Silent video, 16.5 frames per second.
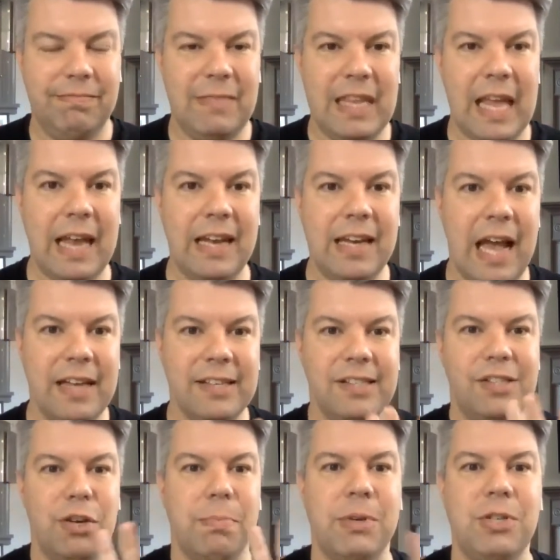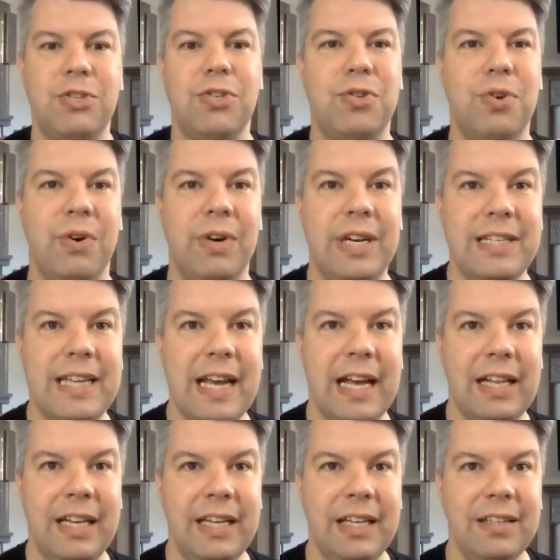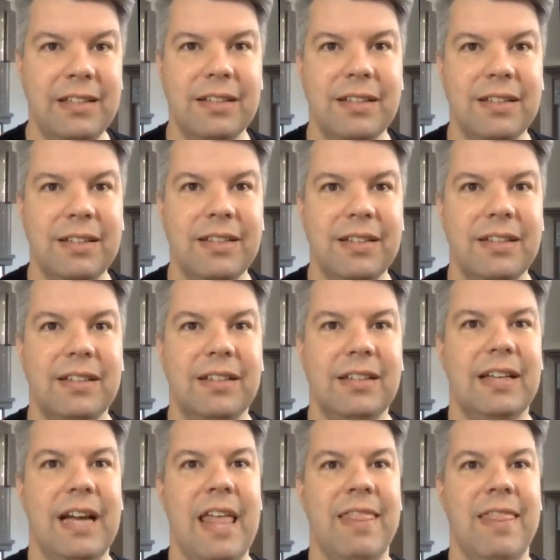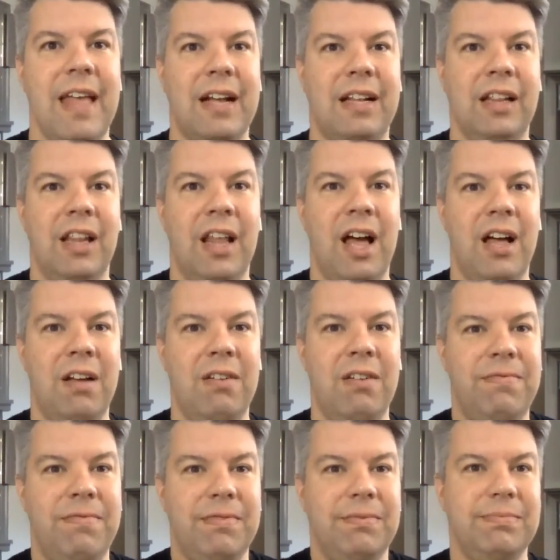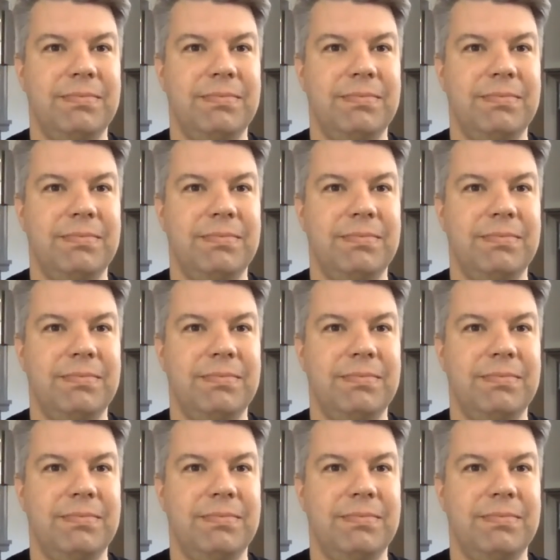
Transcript: that has so much storytelling and that glove